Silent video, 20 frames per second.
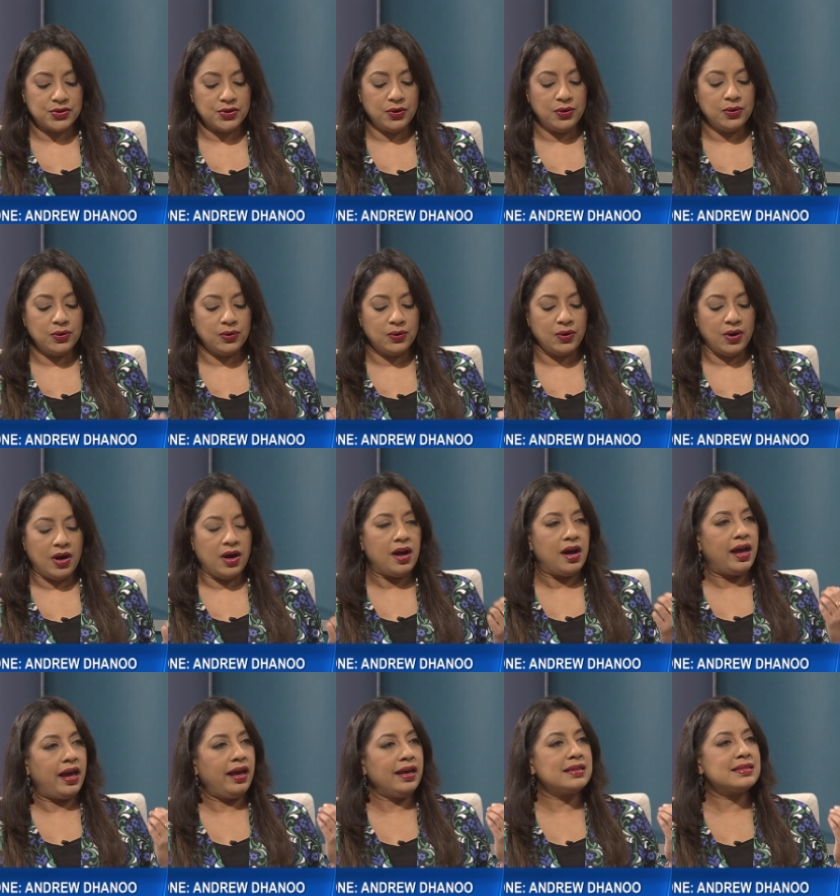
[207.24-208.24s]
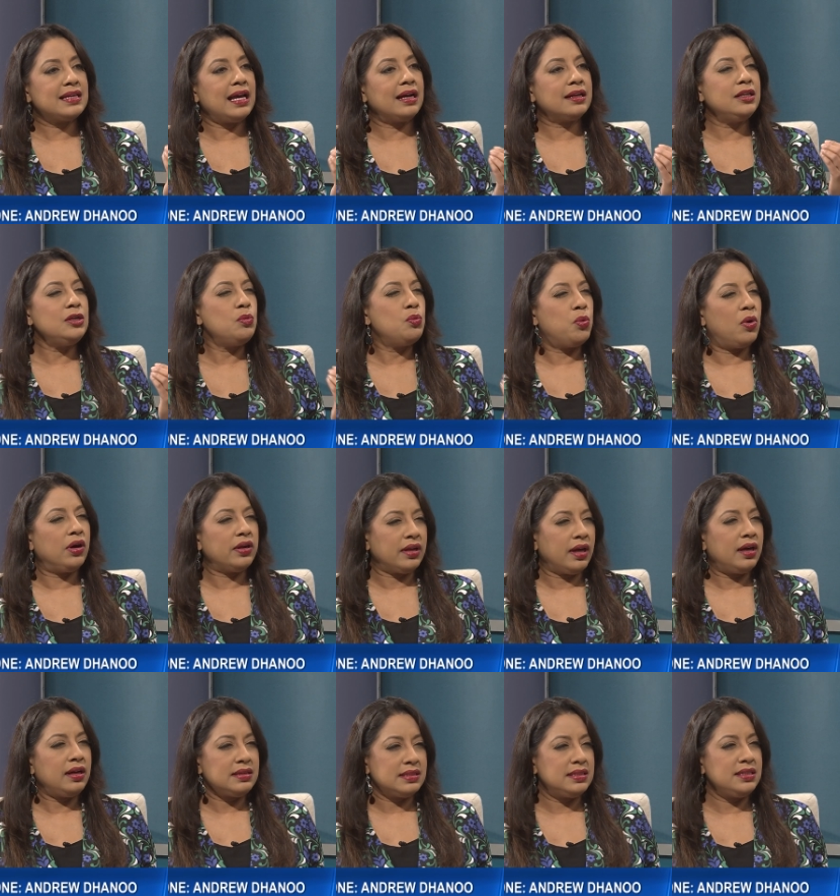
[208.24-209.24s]
So exactly
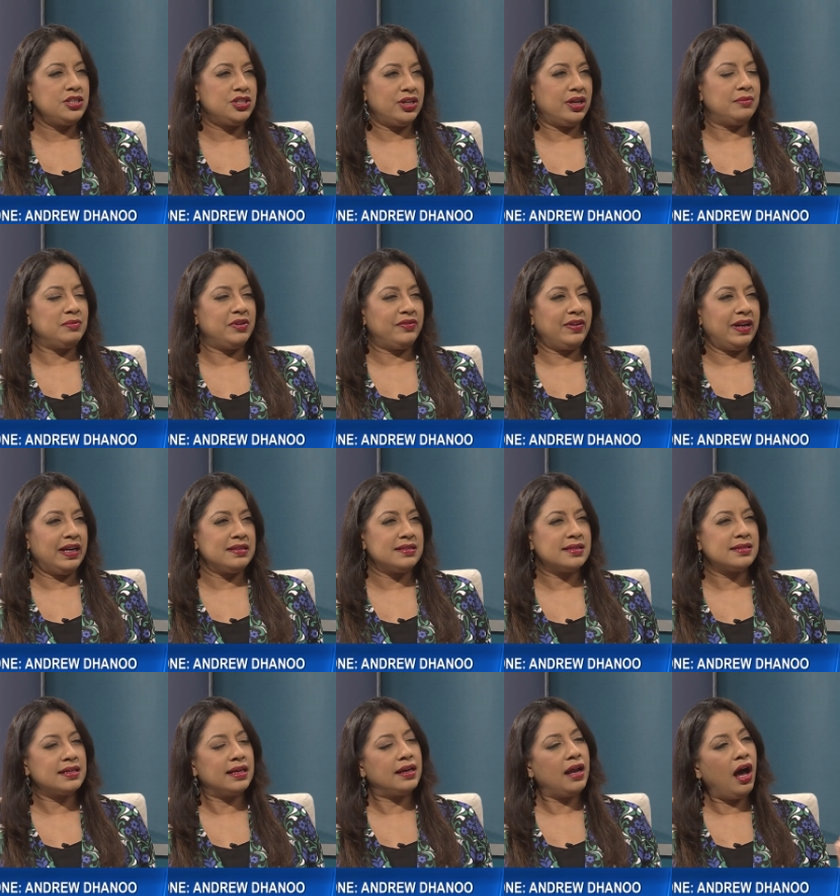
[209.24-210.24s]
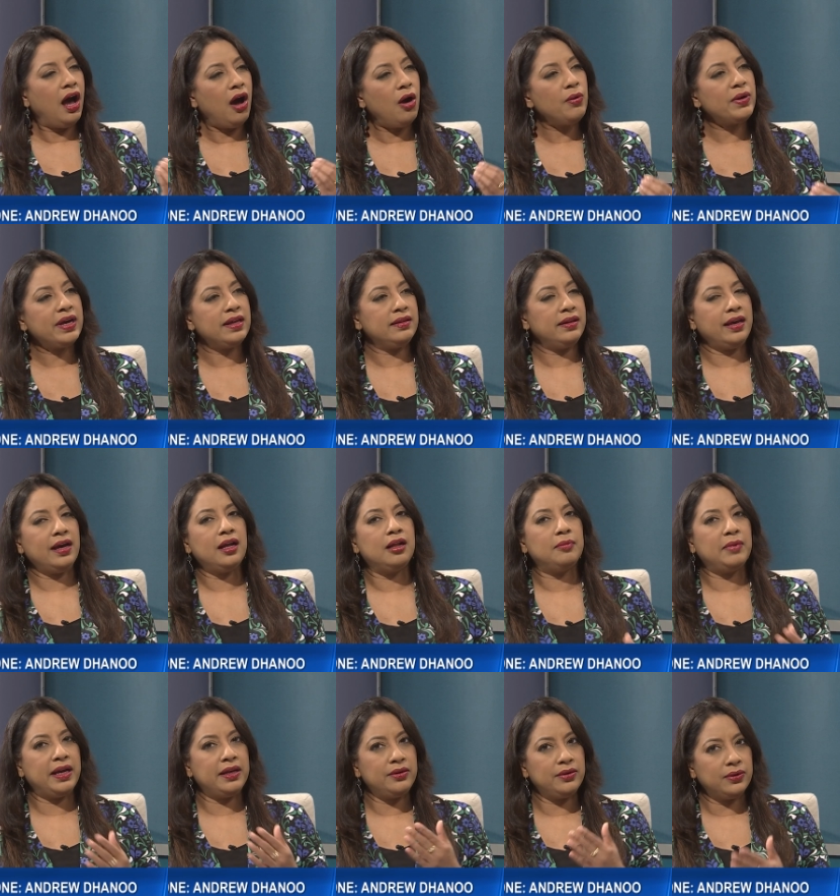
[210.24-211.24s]
what are CGM devices and how can they
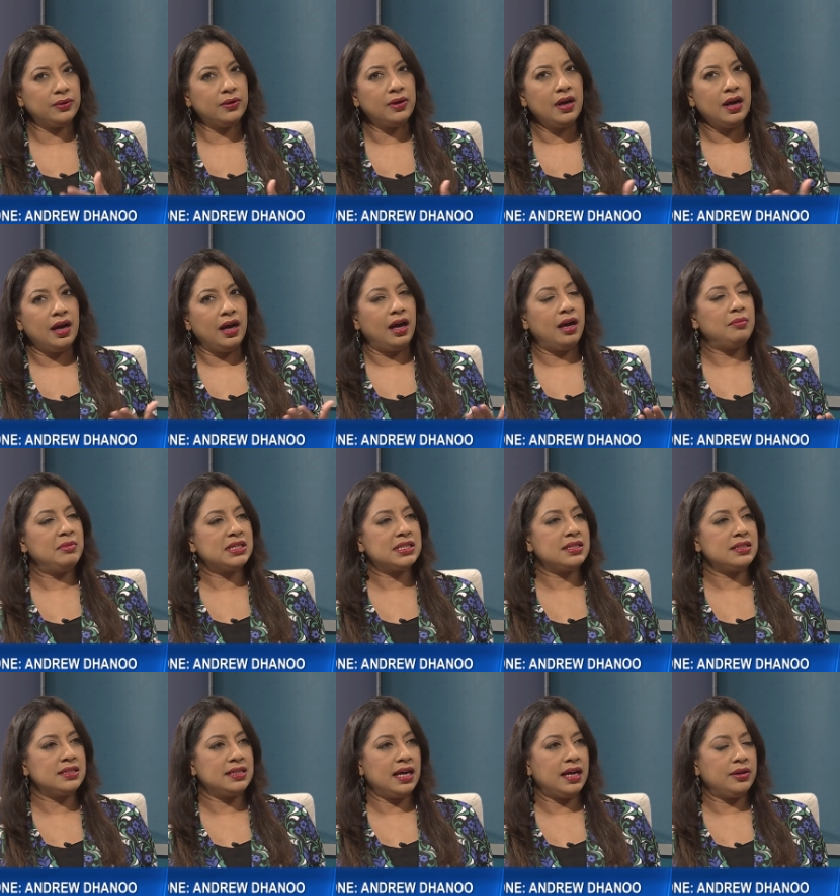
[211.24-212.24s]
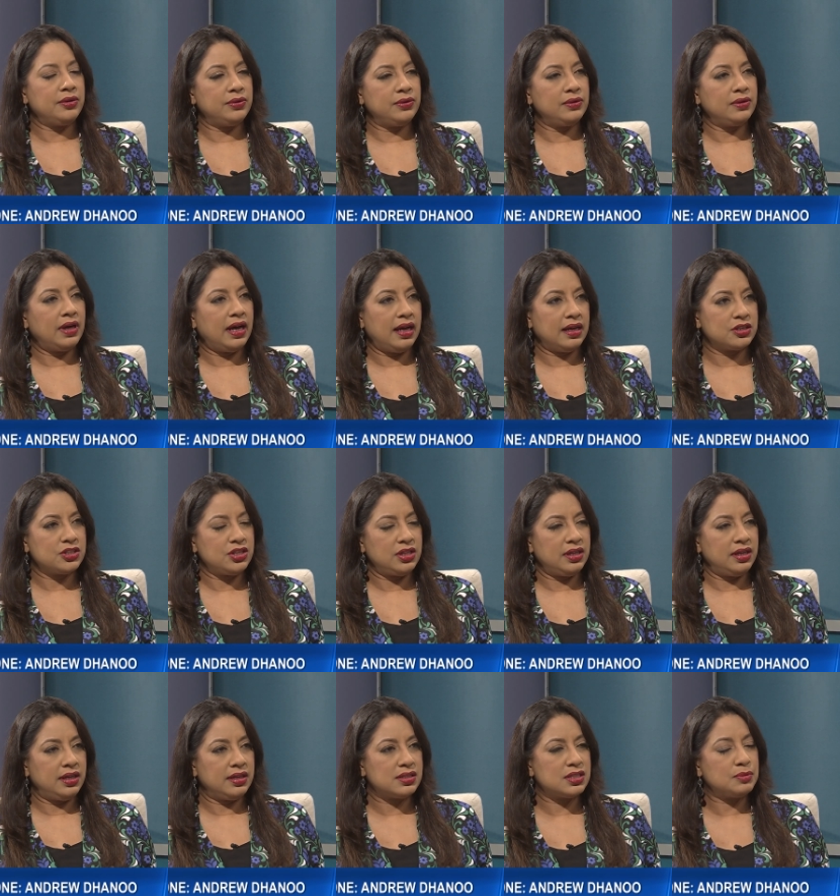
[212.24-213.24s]
help? I know uh, Mr. Dhanoo
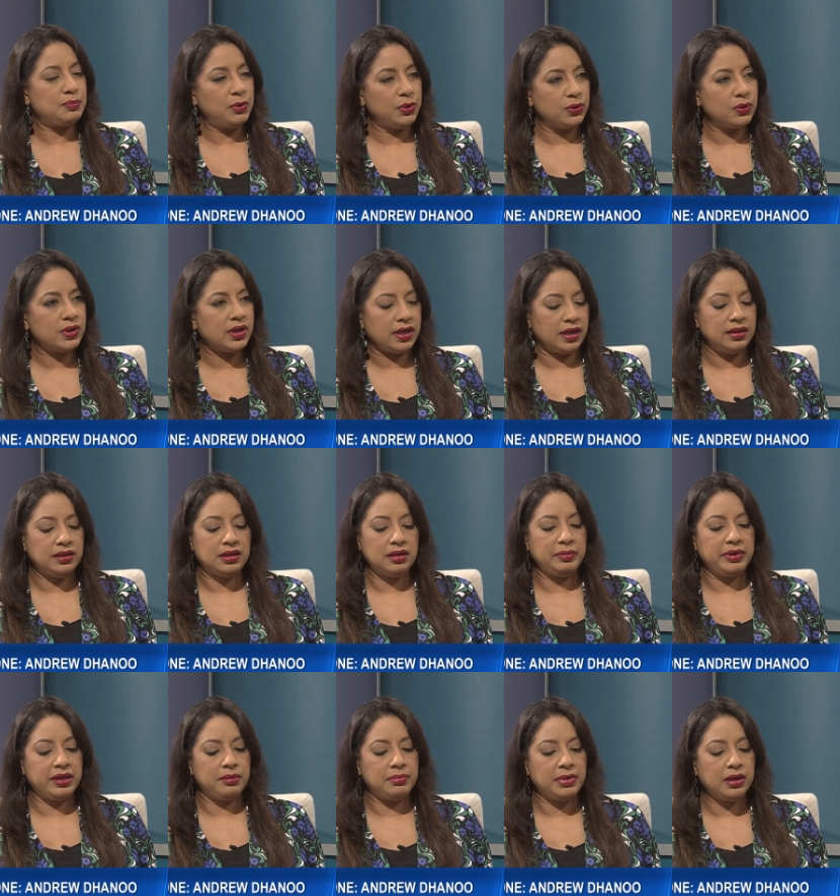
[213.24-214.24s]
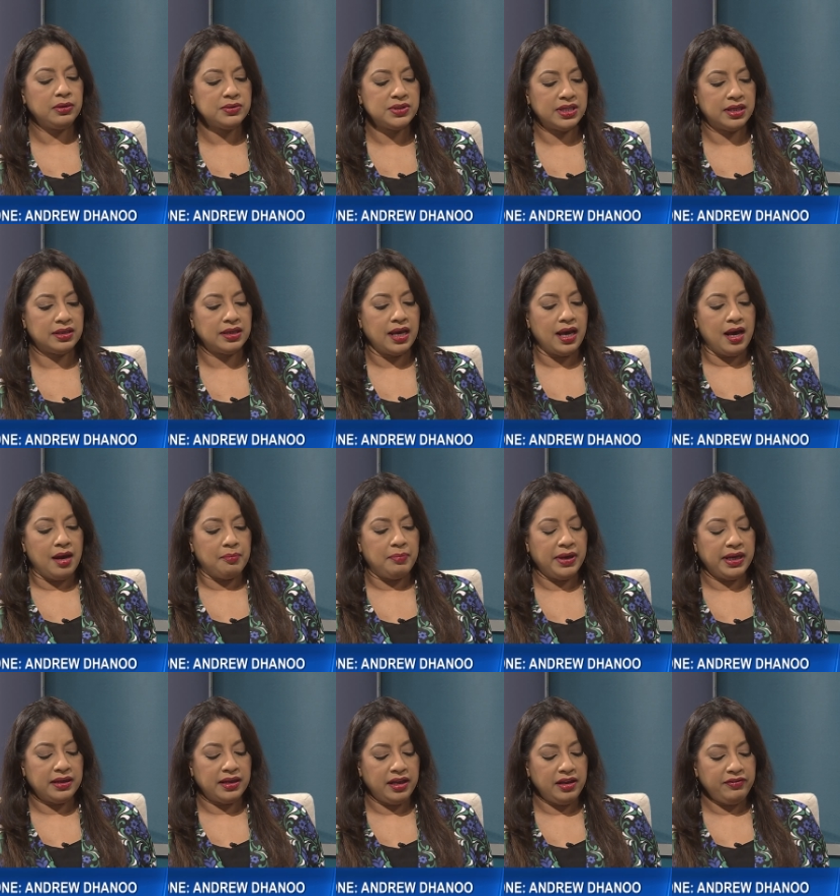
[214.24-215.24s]
actually spoke a little bit about it,
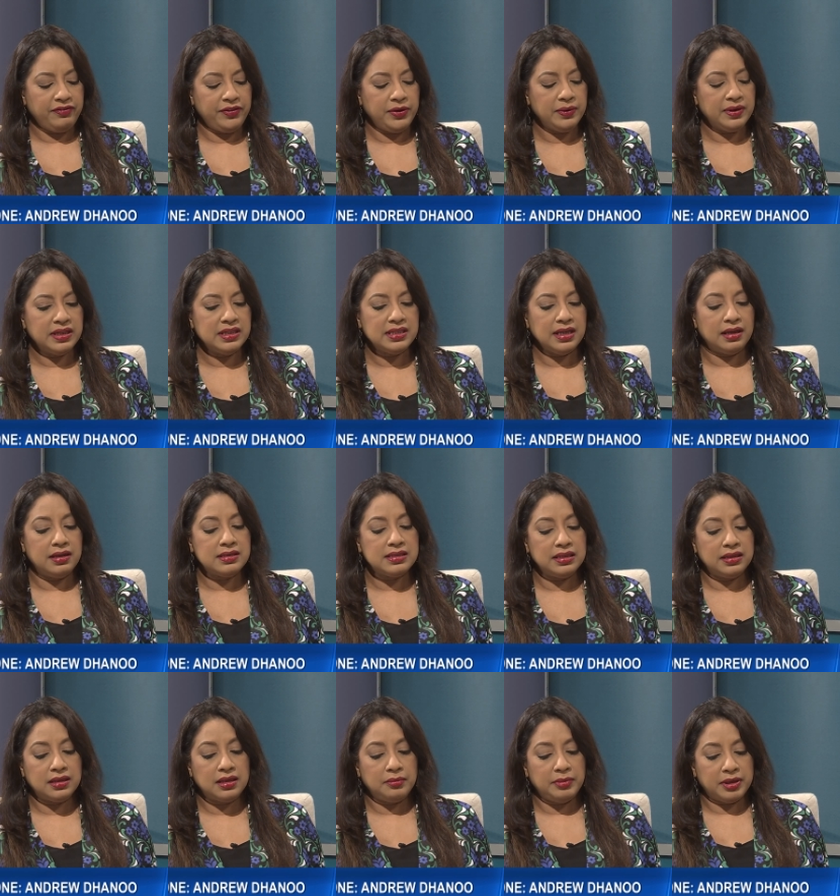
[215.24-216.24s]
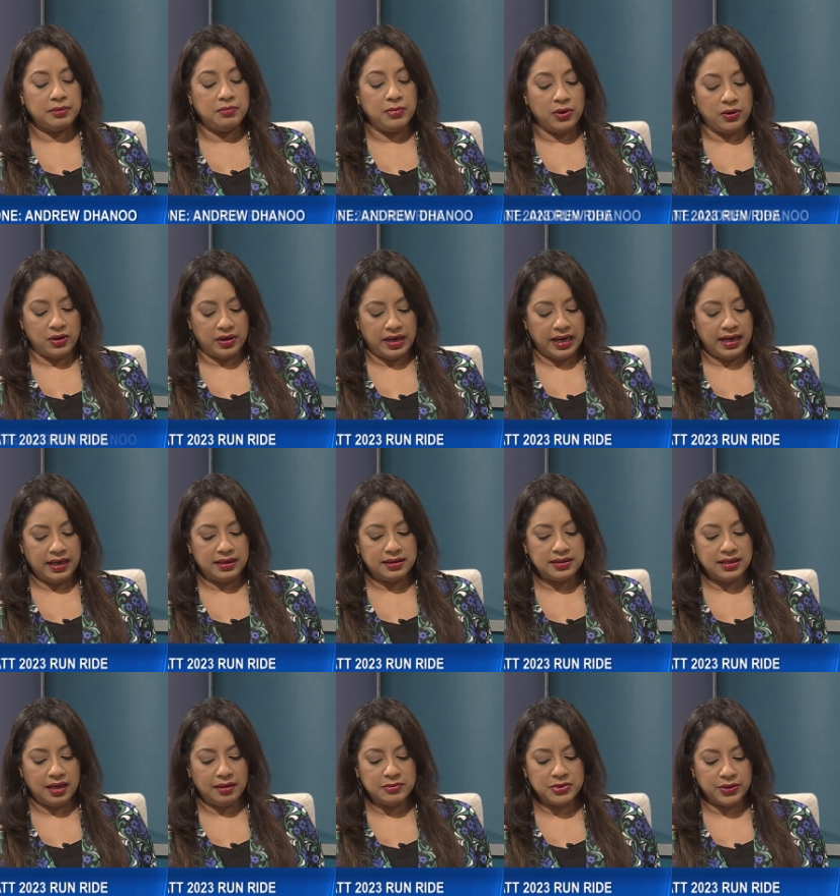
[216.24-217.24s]
but if you can tell us a little bit more,
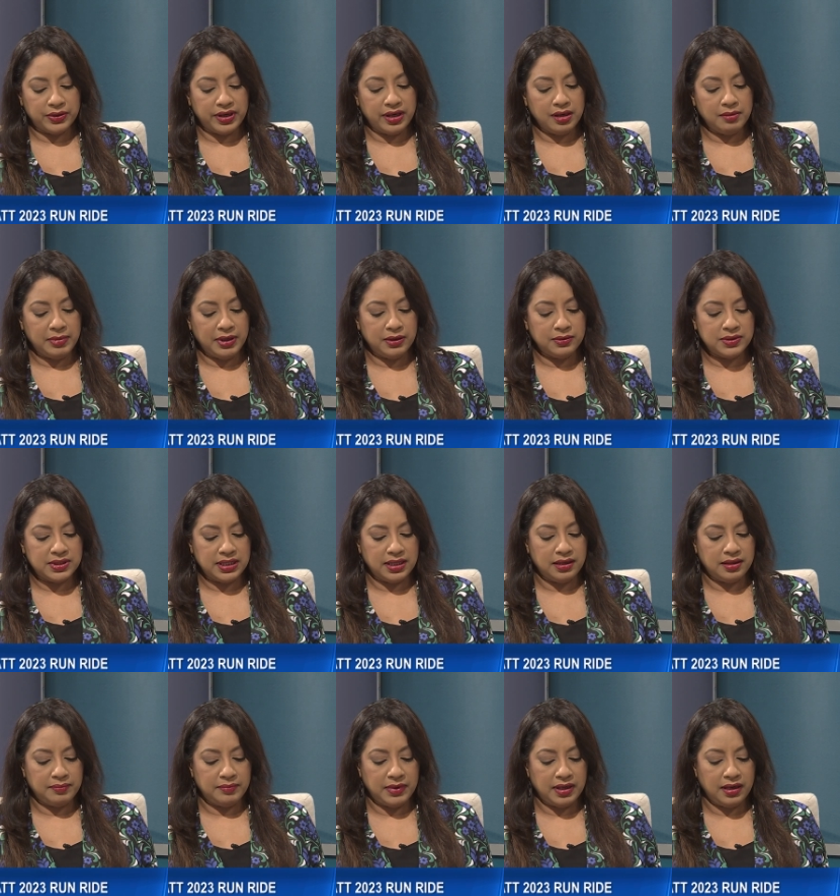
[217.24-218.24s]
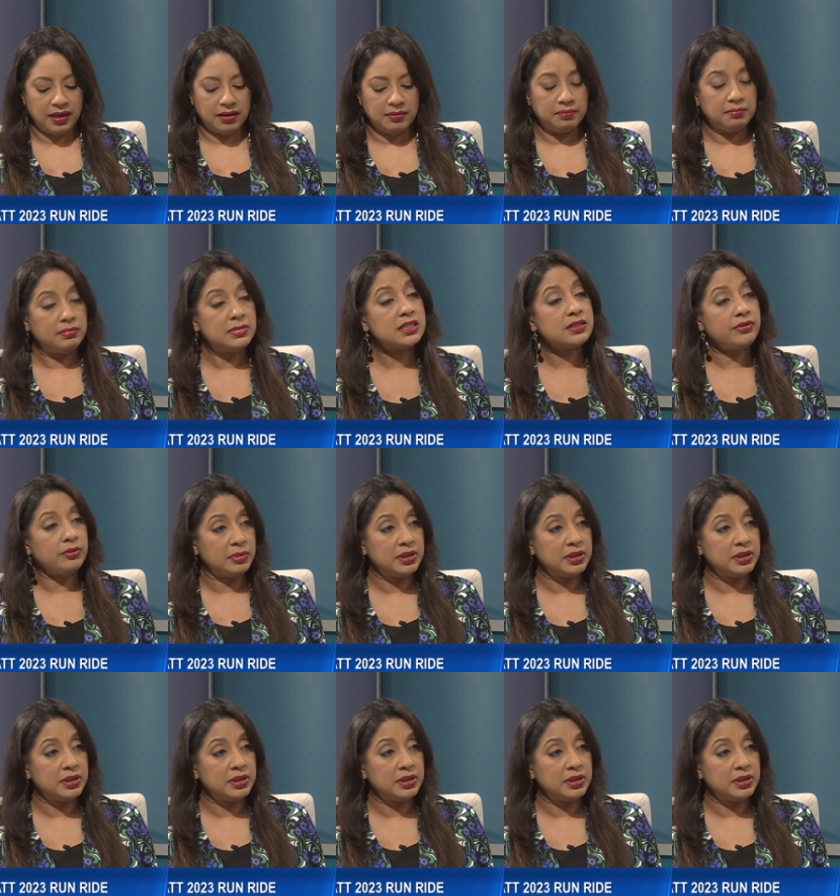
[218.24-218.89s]
and I'm talking about um, Ms.